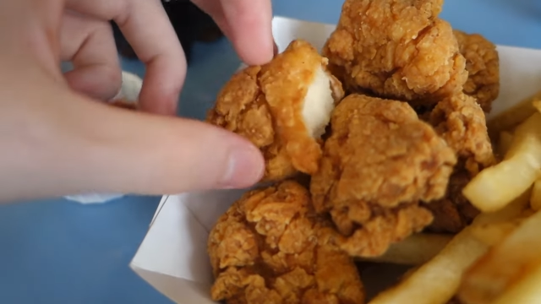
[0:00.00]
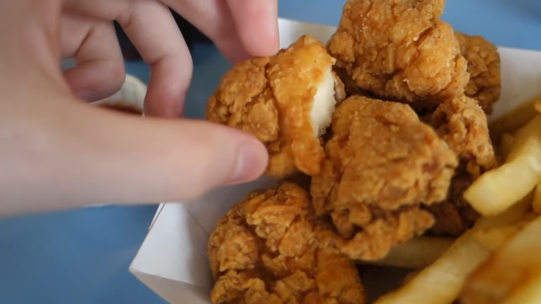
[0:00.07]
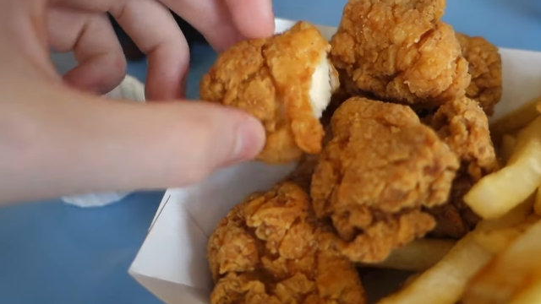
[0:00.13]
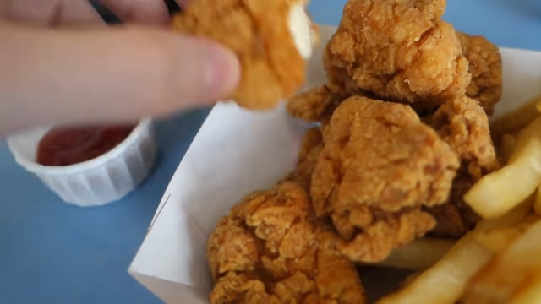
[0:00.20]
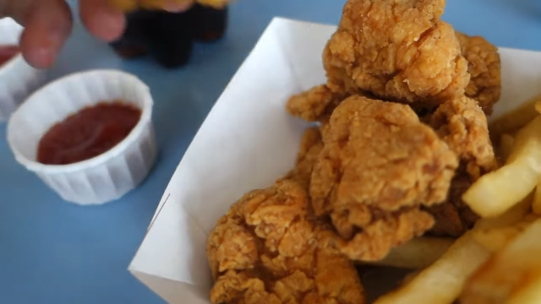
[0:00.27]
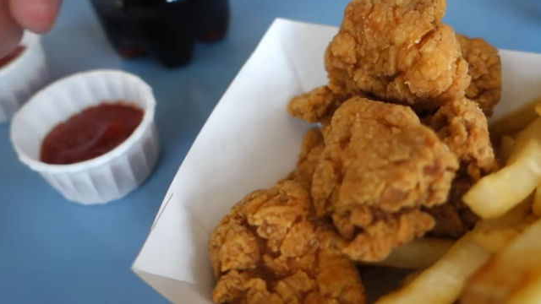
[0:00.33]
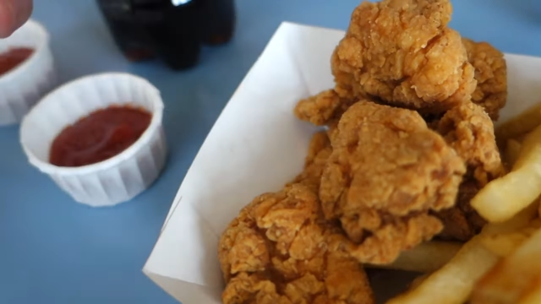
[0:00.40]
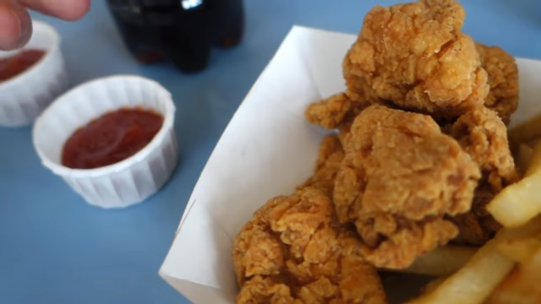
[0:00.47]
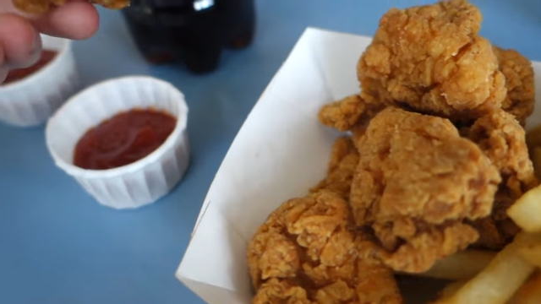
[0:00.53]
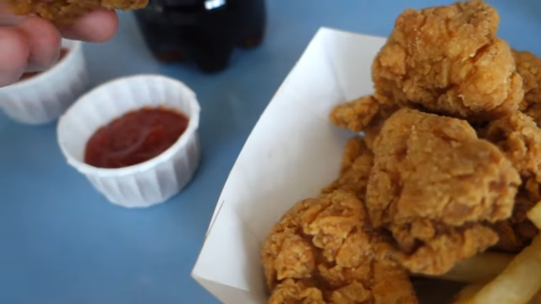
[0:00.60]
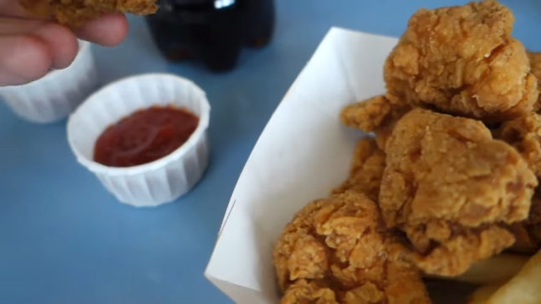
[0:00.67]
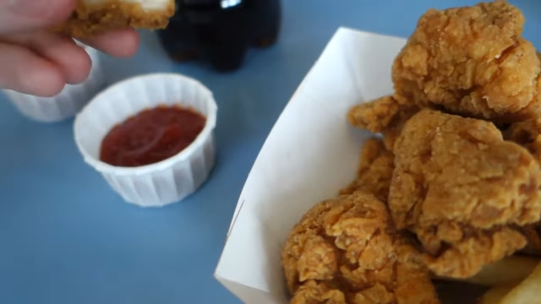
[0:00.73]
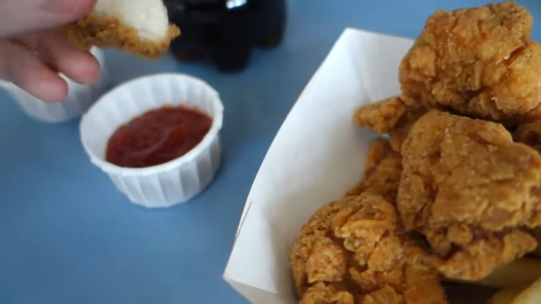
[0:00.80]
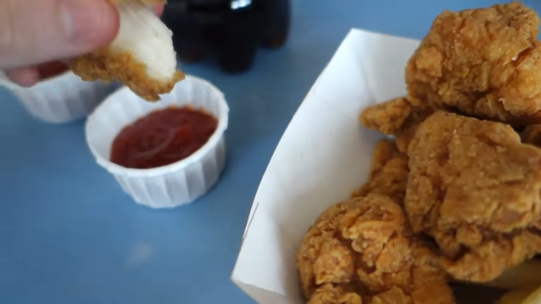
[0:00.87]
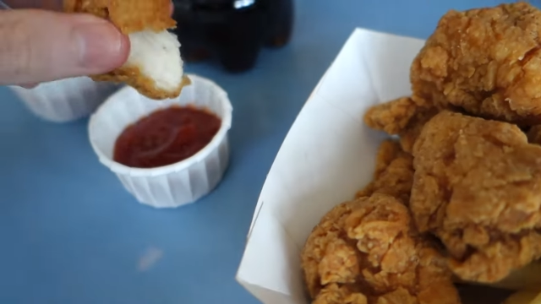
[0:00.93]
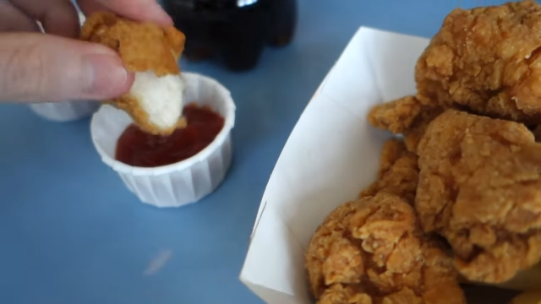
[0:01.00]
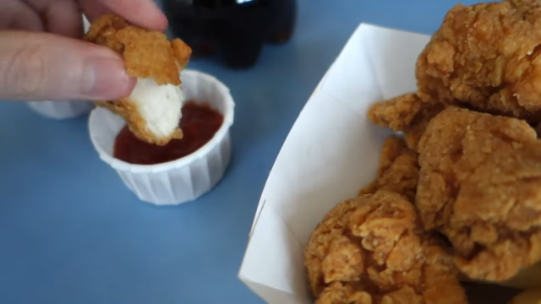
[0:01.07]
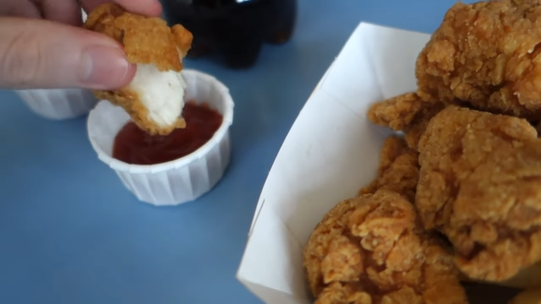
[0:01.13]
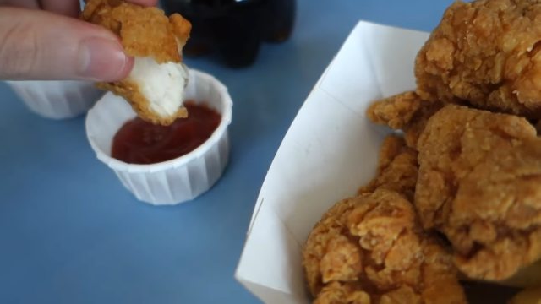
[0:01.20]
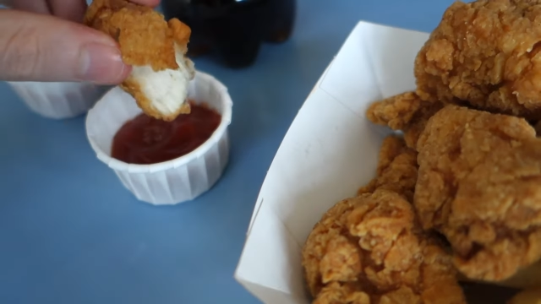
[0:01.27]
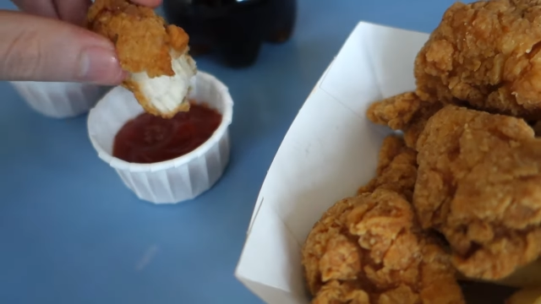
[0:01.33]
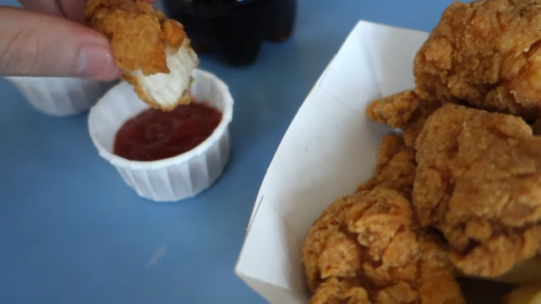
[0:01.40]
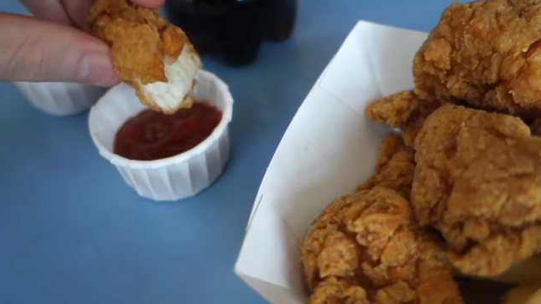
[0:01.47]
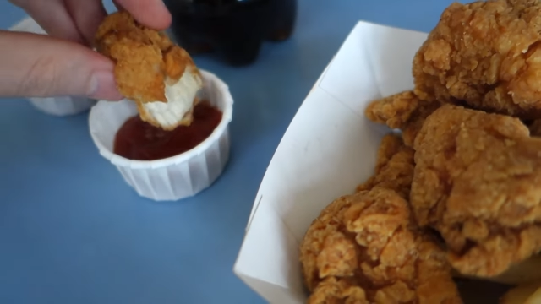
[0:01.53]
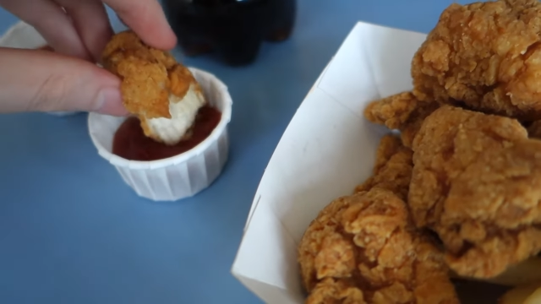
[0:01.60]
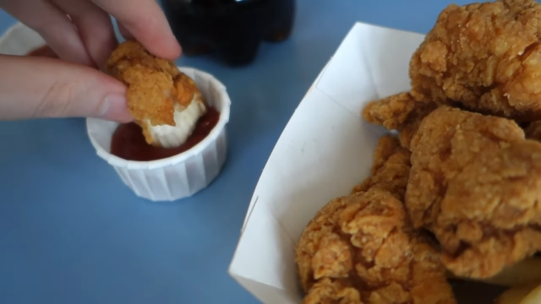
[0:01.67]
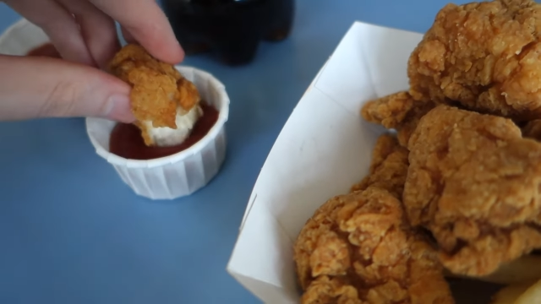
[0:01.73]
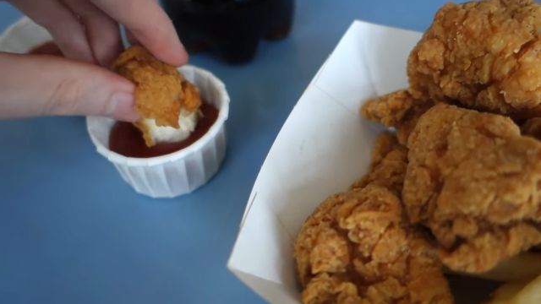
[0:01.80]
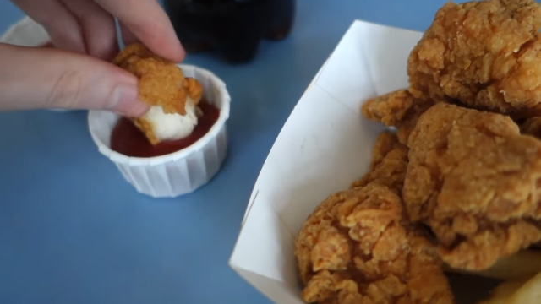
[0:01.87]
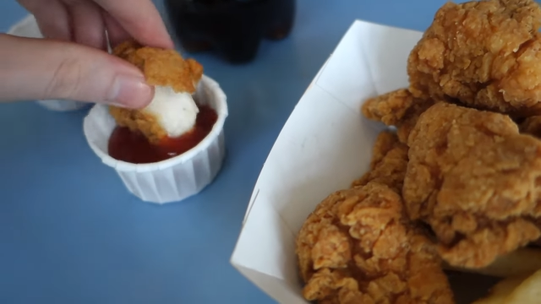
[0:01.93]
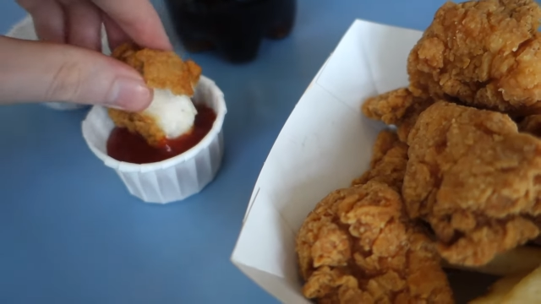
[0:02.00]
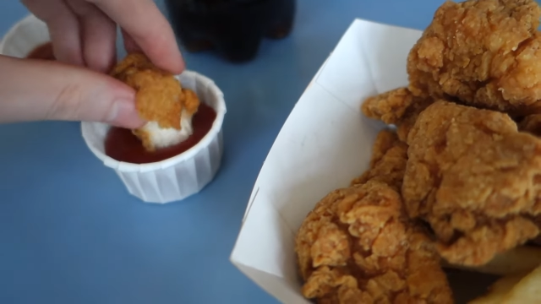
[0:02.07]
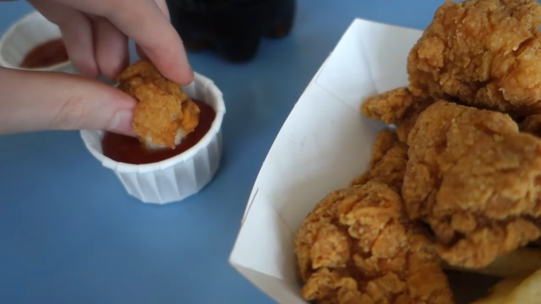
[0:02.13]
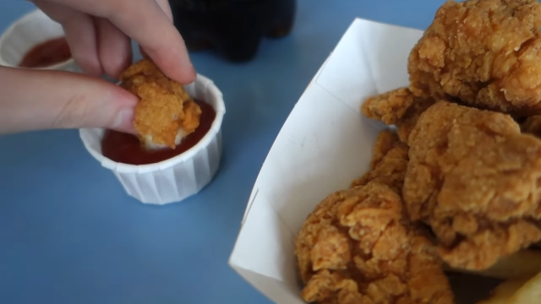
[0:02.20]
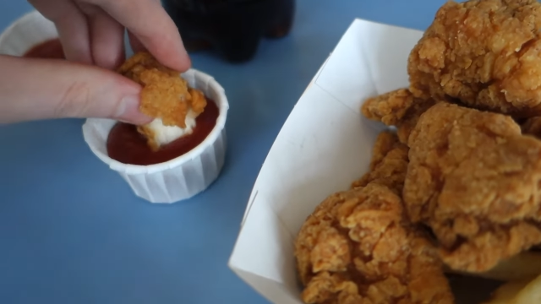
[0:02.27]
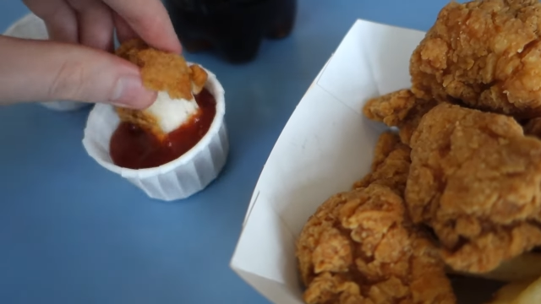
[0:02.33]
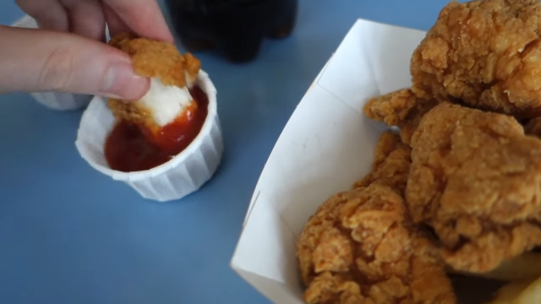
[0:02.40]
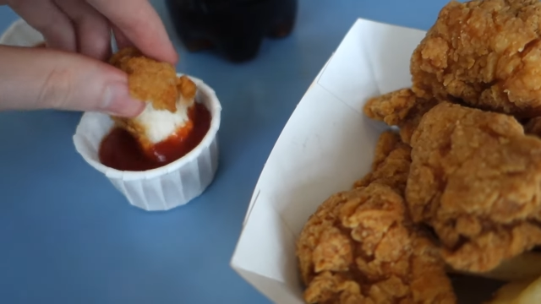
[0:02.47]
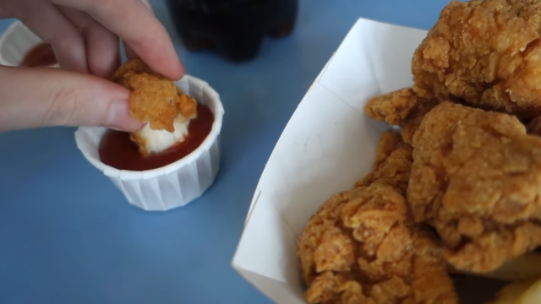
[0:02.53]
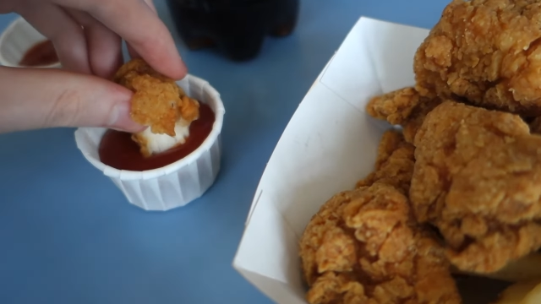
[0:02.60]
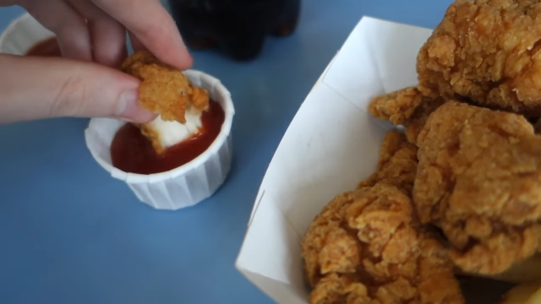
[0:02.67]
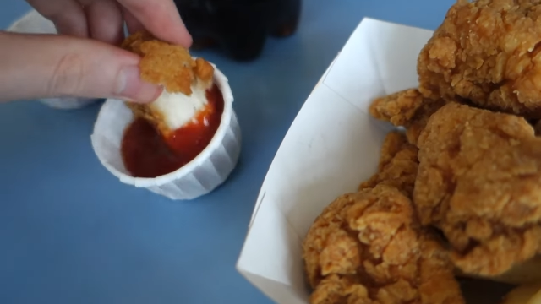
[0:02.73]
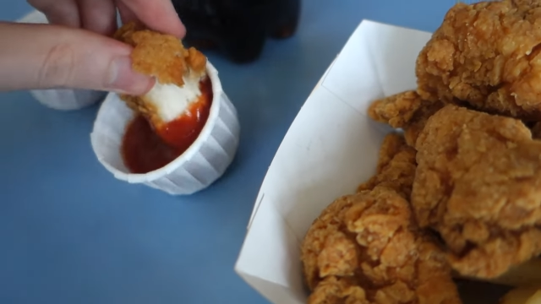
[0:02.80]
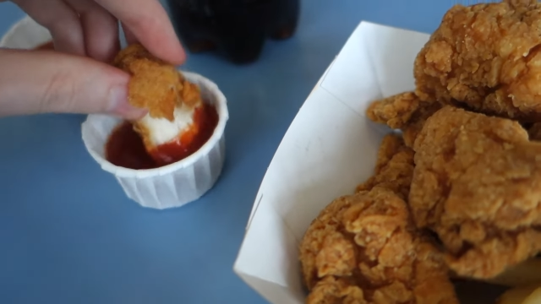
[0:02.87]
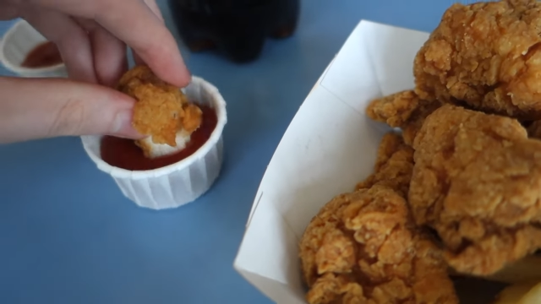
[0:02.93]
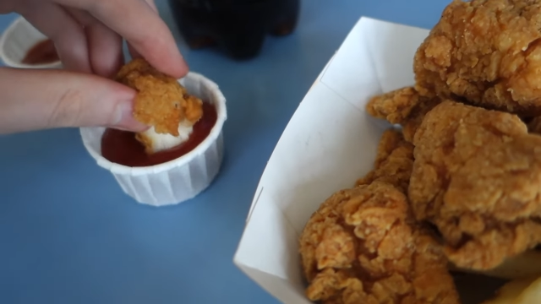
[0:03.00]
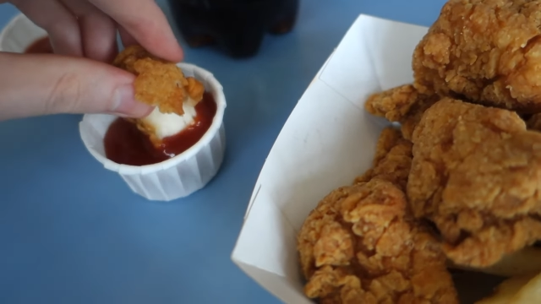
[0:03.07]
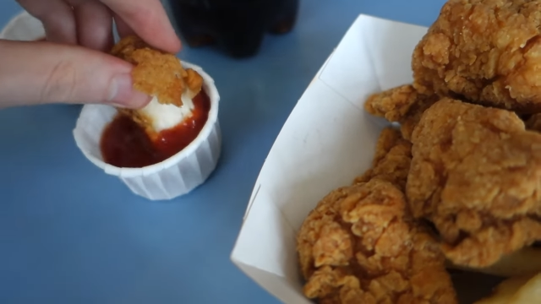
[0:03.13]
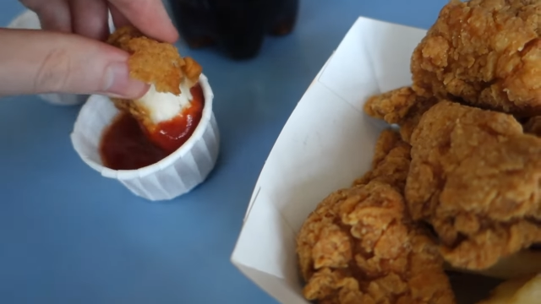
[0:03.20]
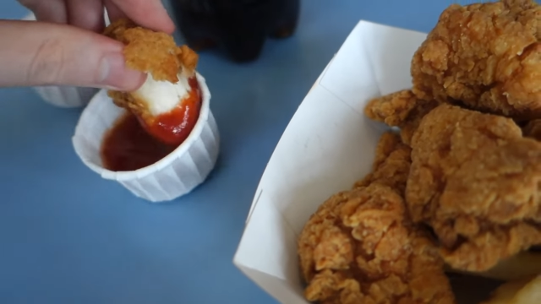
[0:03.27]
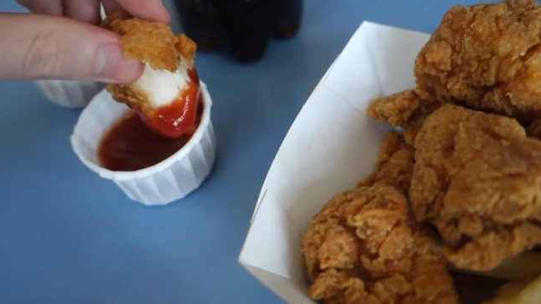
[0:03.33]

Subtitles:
Nobody's mouth can be seen.